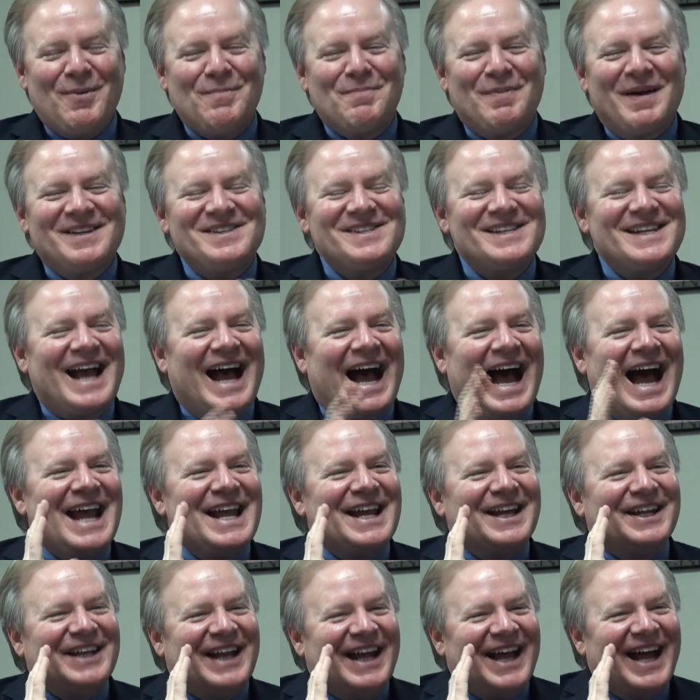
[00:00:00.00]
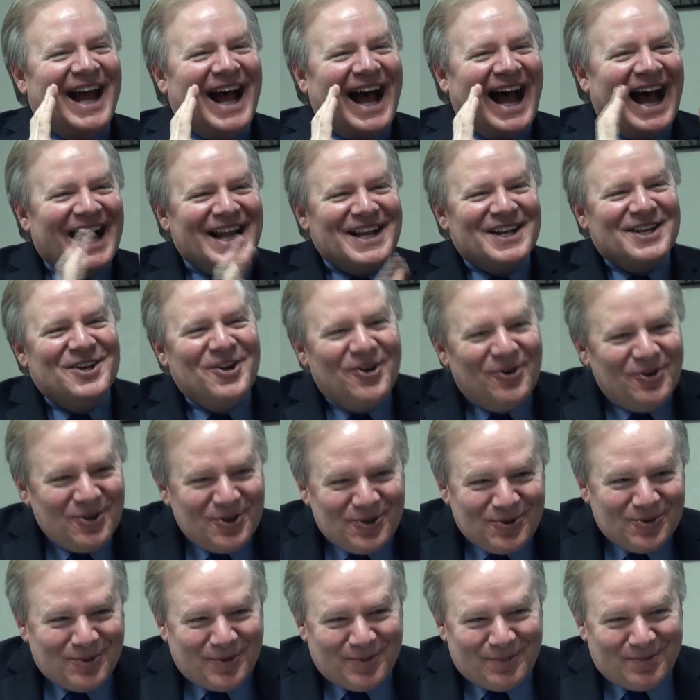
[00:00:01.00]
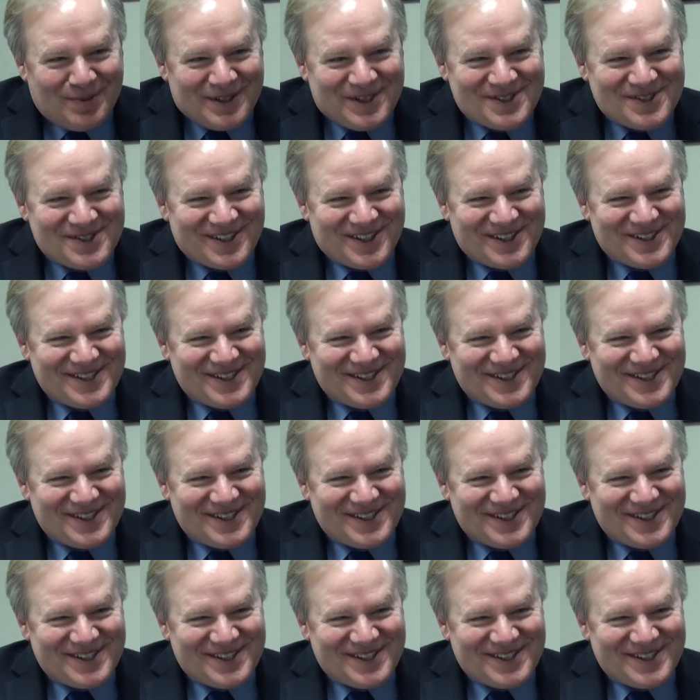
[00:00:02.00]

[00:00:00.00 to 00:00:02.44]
Well, Betsy, I know you will be